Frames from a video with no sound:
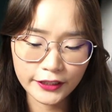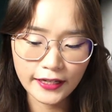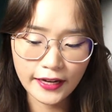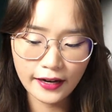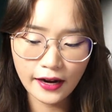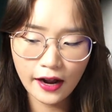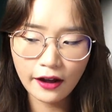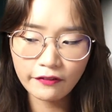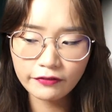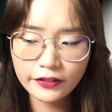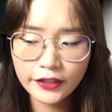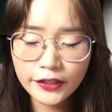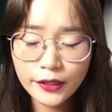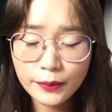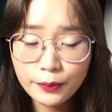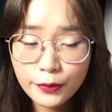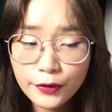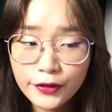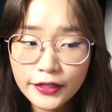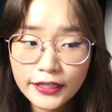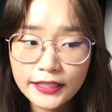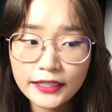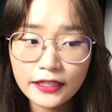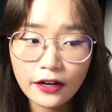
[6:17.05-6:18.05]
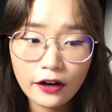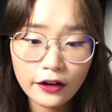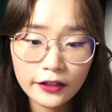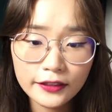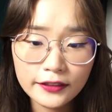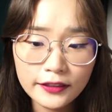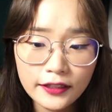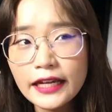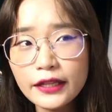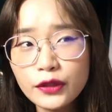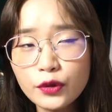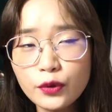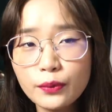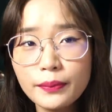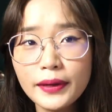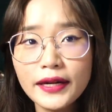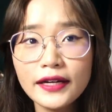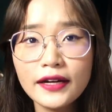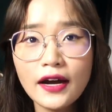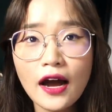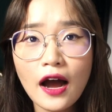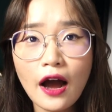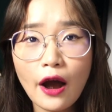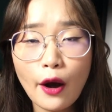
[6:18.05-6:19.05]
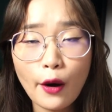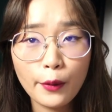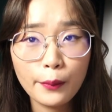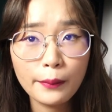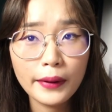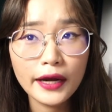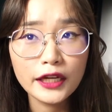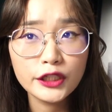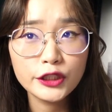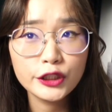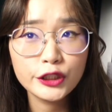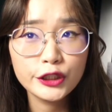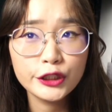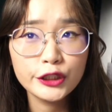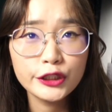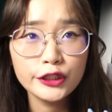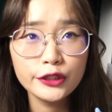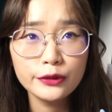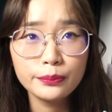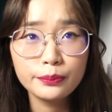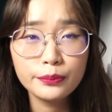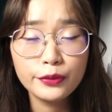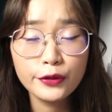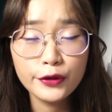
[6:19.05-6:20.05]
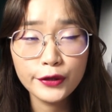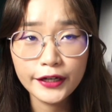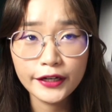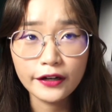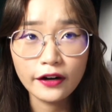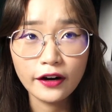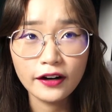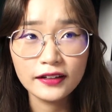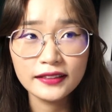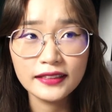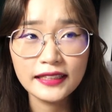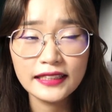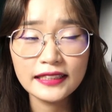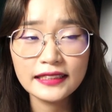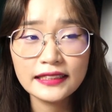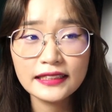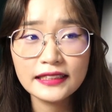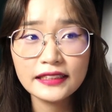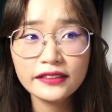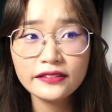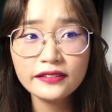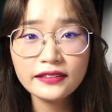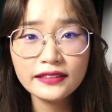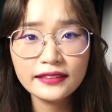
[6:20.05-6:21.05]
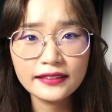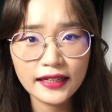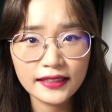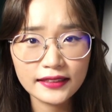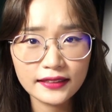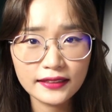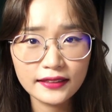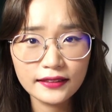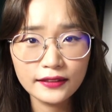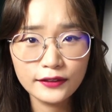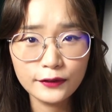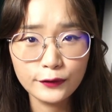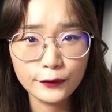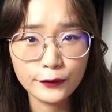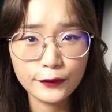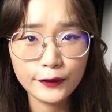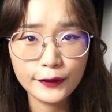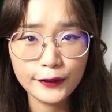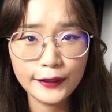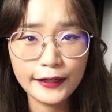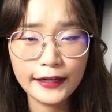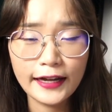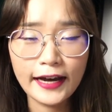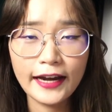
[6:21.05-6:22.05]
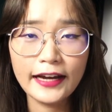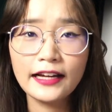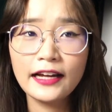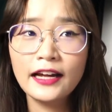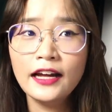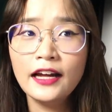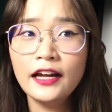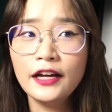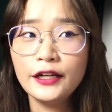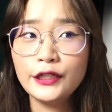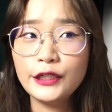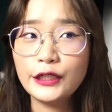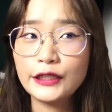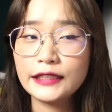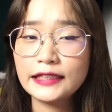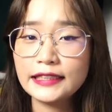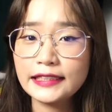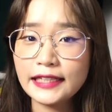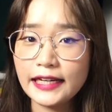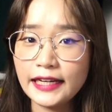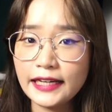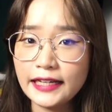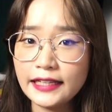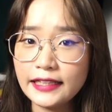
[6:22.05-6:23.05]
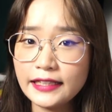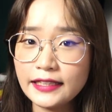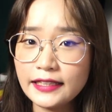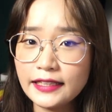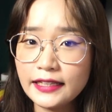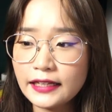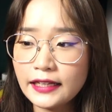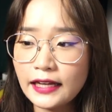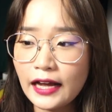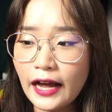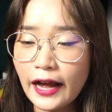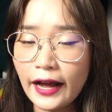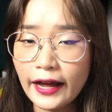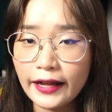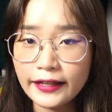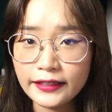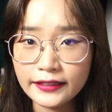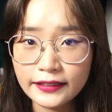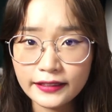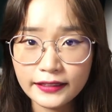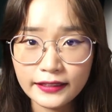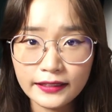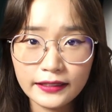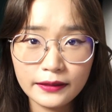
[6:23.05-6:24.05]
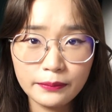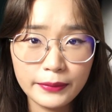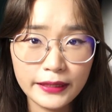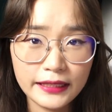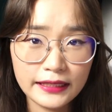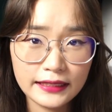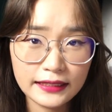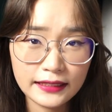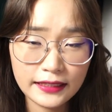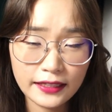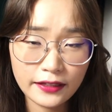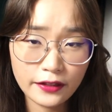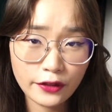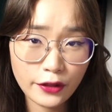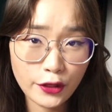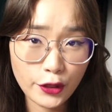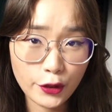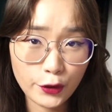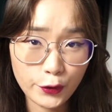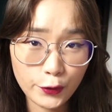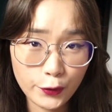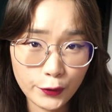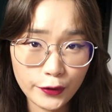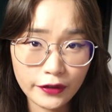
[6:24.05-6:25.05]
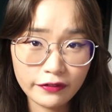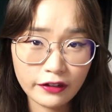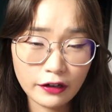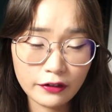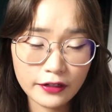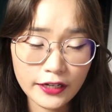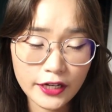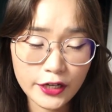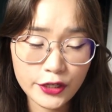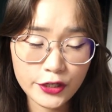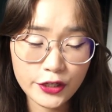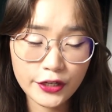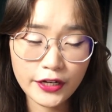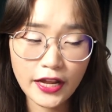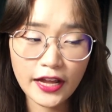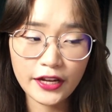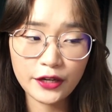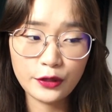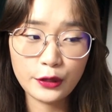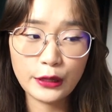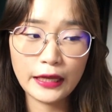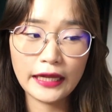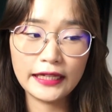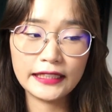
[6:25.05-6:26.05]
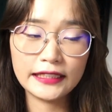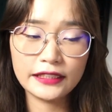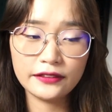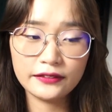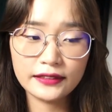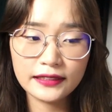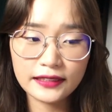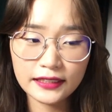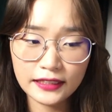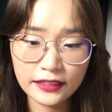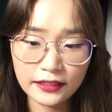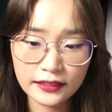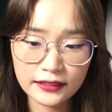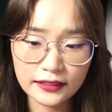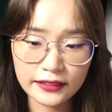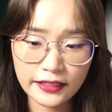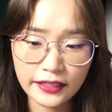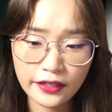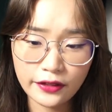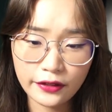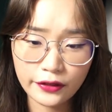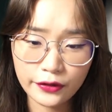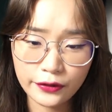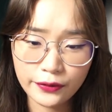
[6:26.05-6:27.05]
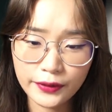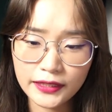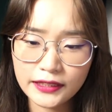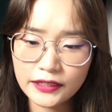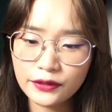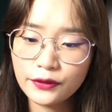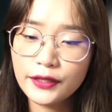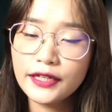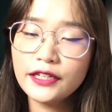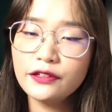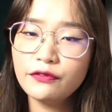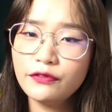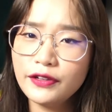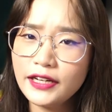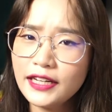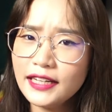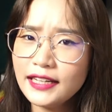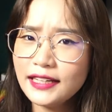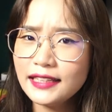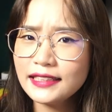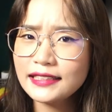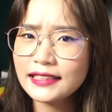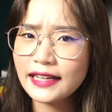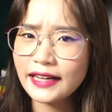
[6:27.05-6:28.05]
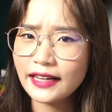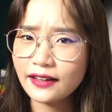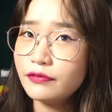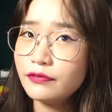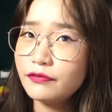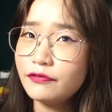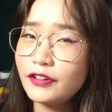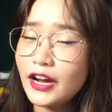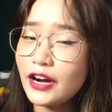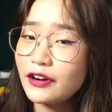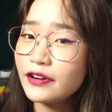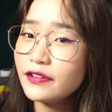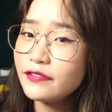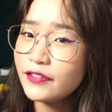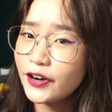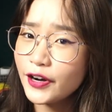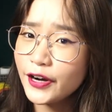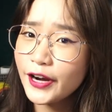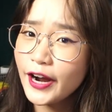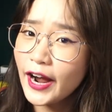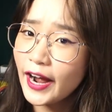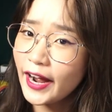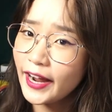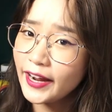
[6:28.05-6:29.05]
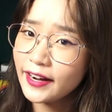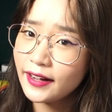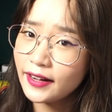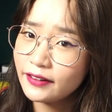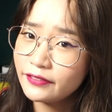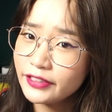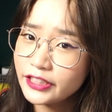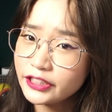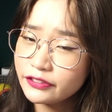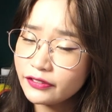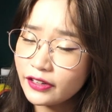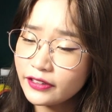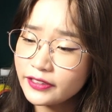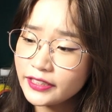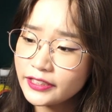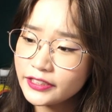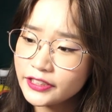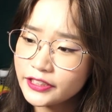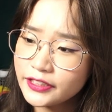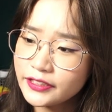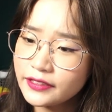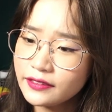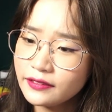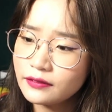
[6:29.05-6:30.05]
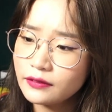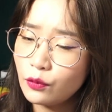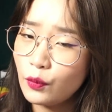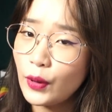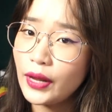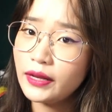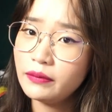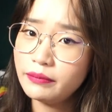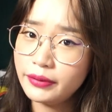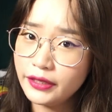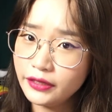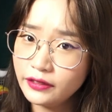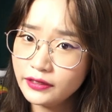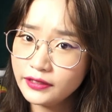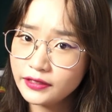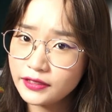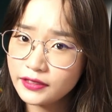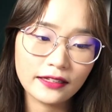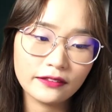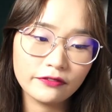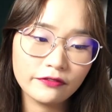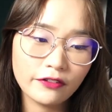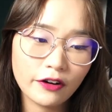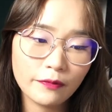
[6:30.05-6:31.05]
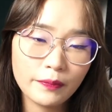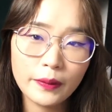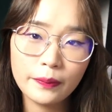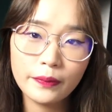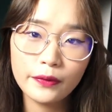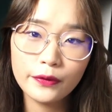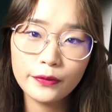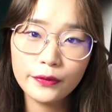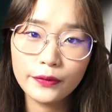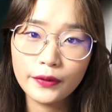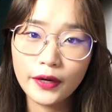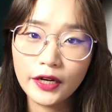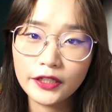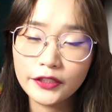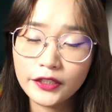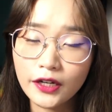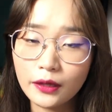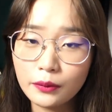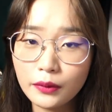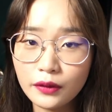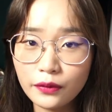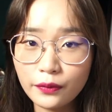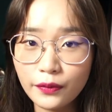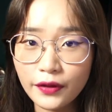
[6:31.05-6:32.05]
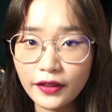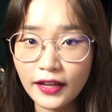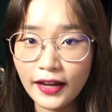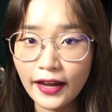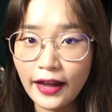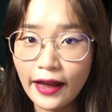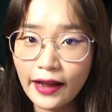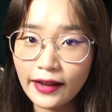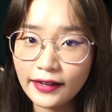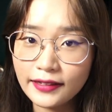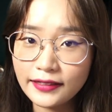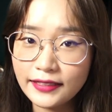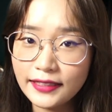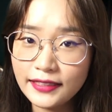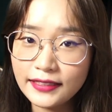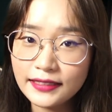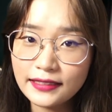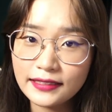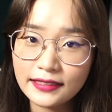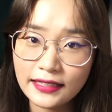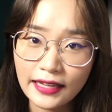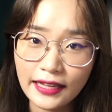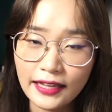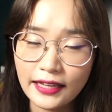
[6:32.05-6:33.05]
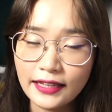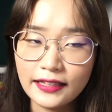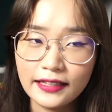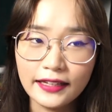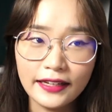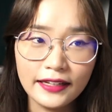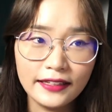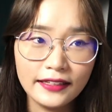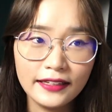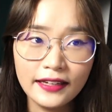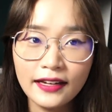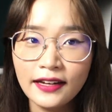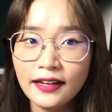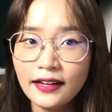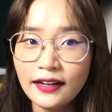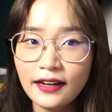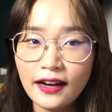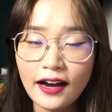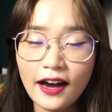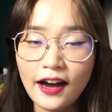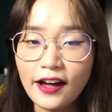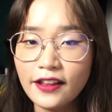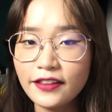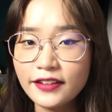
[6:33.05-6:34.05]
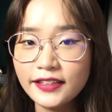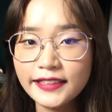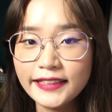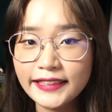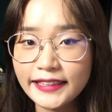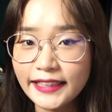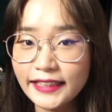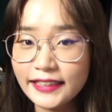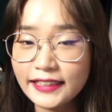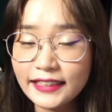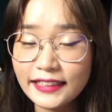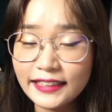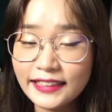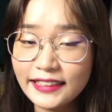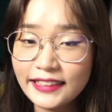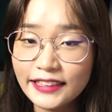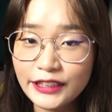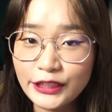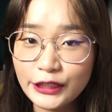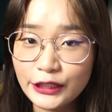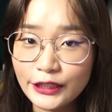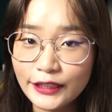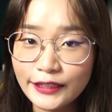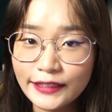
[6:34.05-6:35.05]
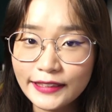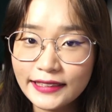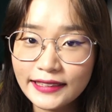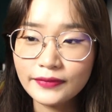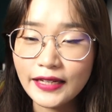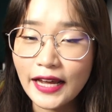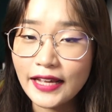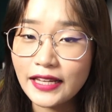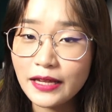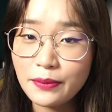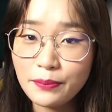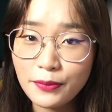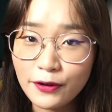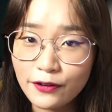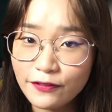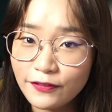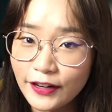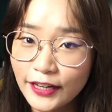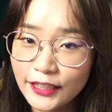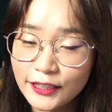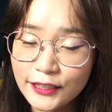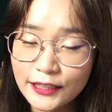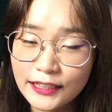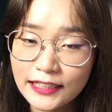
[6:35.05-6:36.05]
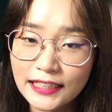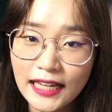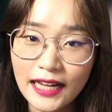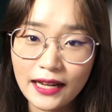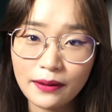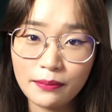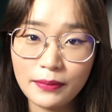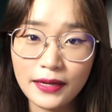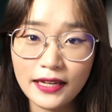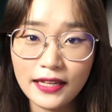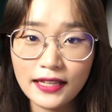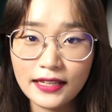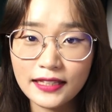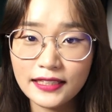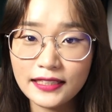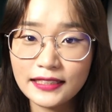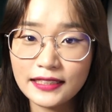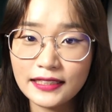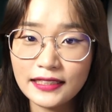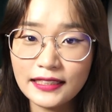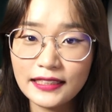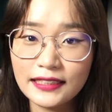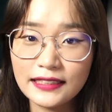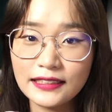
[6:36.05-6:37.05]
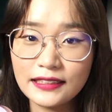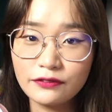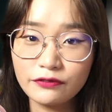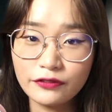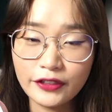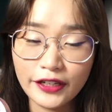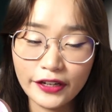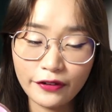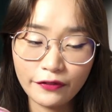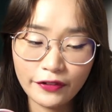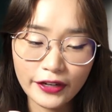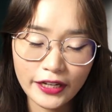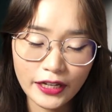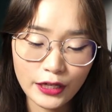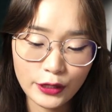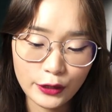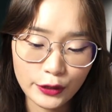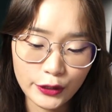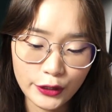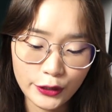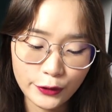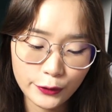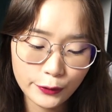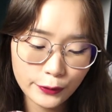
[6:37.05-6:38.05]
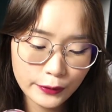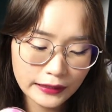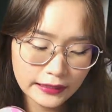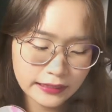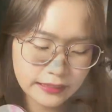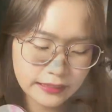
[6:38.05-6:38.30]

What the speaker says: Like, after you put this on, no matter how much you put it on, it still doesn't look like your skin can't be seen through the foundation. Like, you can still see your skin through it. So it really is like a very high coverage foundation when built. For people who are troubled with like acne skin and other skin conditions and imperfections like me, this is really good news.